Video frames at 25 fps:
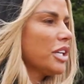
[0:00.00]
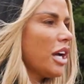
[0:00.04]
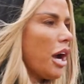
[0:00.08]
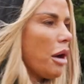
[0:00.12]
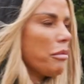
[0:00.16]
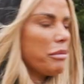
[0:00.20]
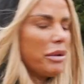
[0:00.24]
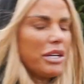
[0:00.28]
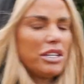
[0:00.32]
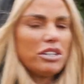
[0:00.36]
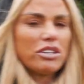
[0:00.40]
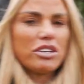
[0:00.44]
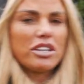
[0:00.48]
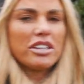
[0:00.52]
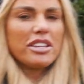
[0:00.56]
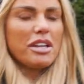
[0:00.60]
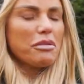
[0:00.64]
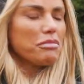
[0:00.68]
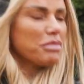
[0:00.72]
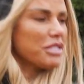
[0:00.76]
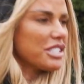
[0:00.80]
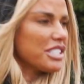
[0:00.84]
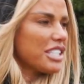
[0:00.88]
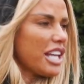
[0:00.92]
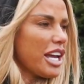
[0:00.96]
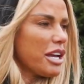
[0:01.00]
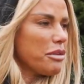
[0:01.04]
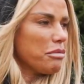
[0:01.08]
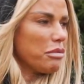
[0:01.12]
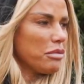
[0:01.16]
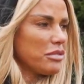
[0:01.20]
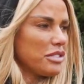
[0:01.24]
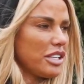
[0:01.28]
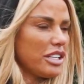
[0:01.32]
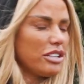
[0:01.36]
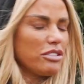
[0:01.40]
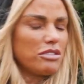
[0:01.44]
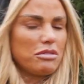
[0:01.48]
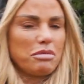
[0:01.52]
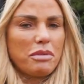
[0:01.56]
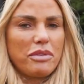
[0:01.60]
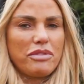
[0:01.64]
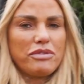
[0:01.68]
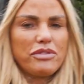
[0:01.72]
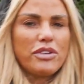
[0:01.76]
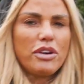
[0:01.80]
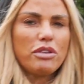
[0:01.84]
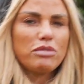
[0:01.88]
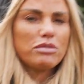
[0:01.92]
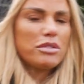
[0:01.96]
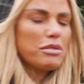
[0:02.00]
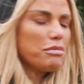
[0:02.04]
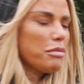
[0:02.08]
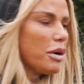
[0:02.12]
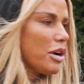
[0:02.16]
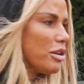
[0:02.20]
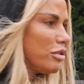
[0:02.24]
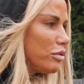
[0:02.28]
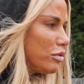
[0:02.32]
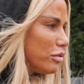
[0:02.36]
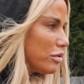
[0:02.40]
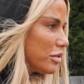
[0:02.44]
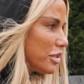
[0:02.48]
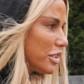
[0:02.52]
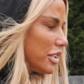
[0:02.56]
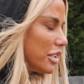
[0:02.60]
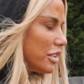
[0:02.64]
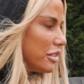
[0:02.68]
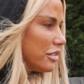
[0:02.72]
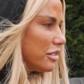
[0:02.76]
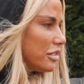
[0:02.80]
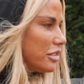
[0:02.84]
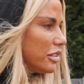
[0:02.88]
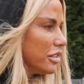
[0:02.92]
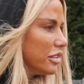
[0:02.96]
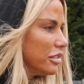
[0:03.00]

I mean, look at them stables. They used to be filled with my horses.